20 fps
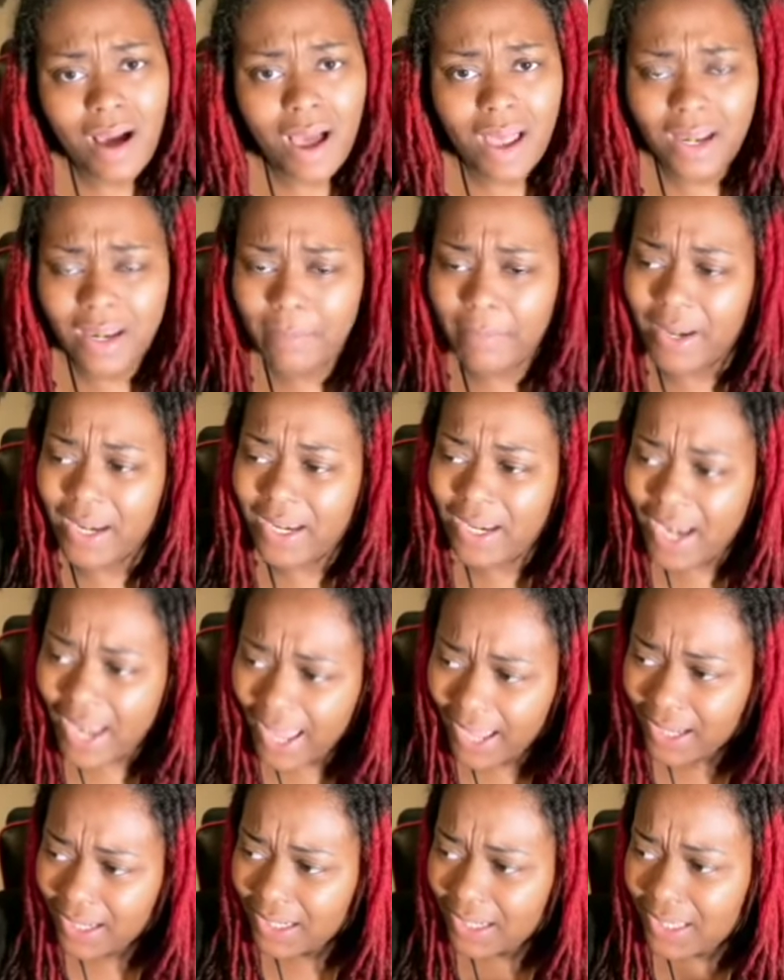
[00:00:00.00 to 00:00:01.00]
all in my
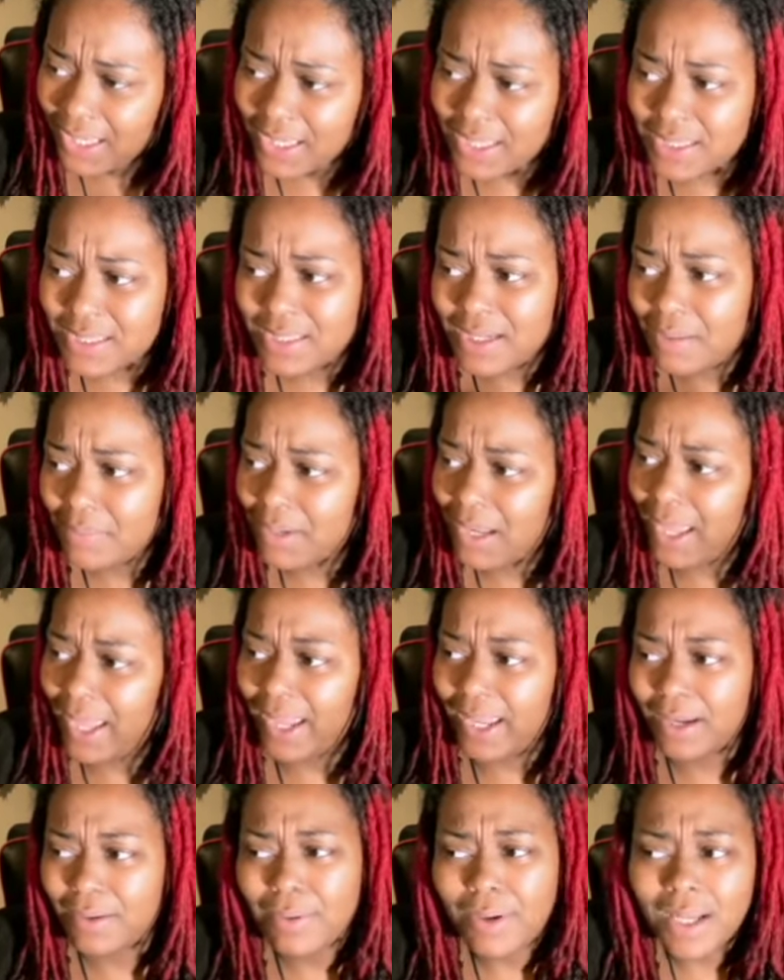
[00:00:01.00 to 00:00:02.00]
necklace. I'm
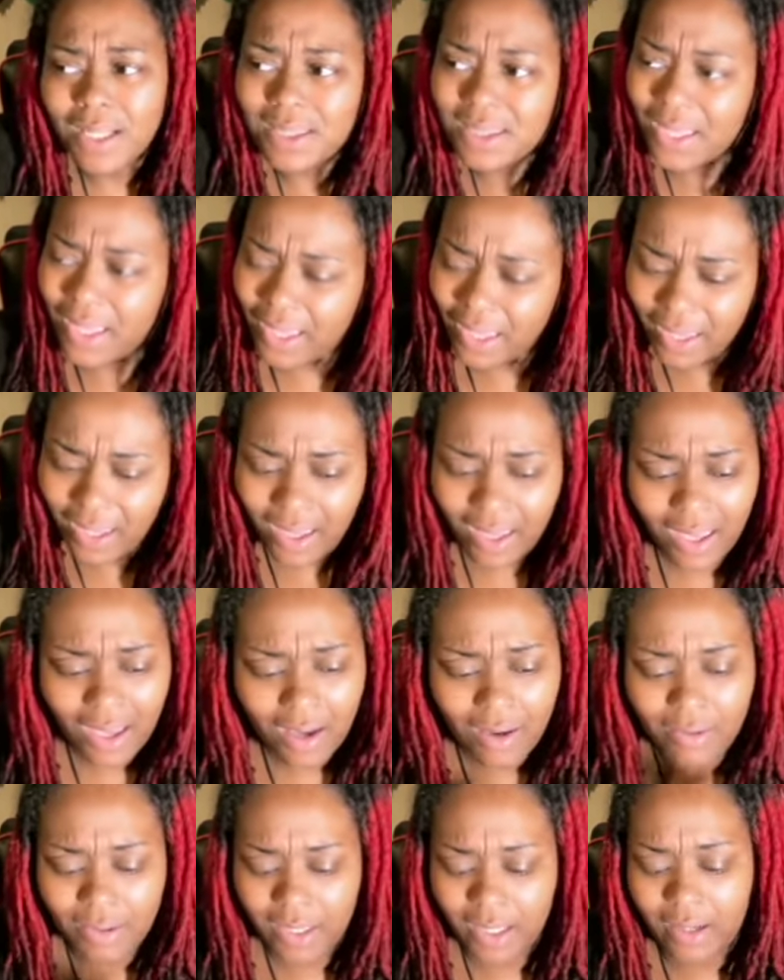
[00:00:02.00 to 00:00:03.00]
like, what the
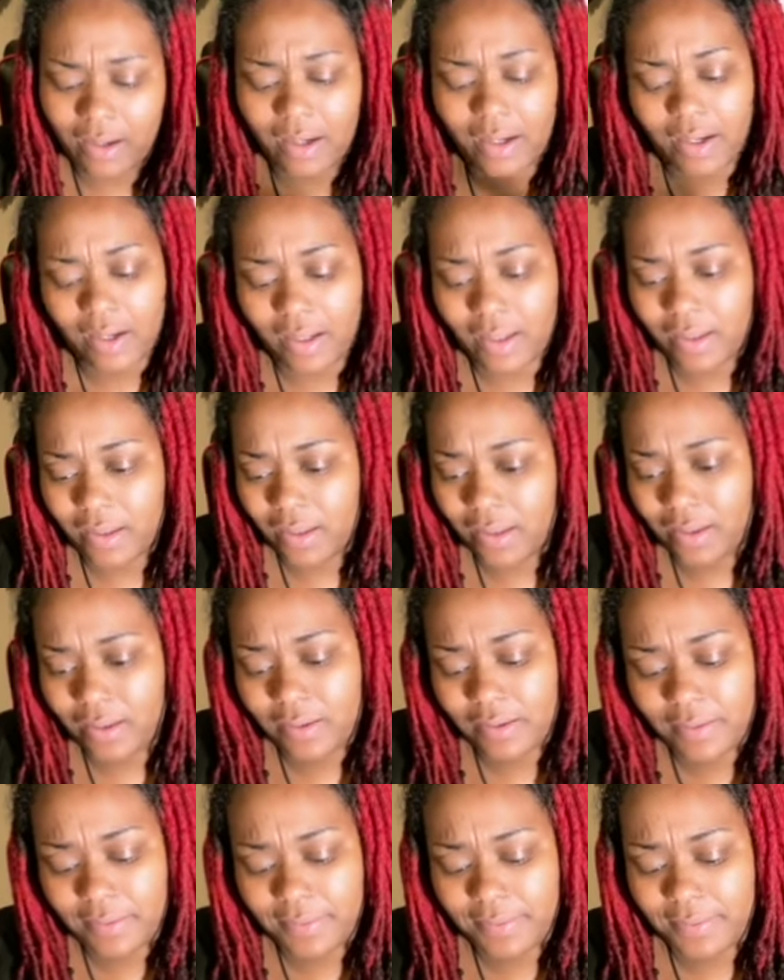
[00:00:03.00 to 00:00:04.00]
hell, Ghirardelli?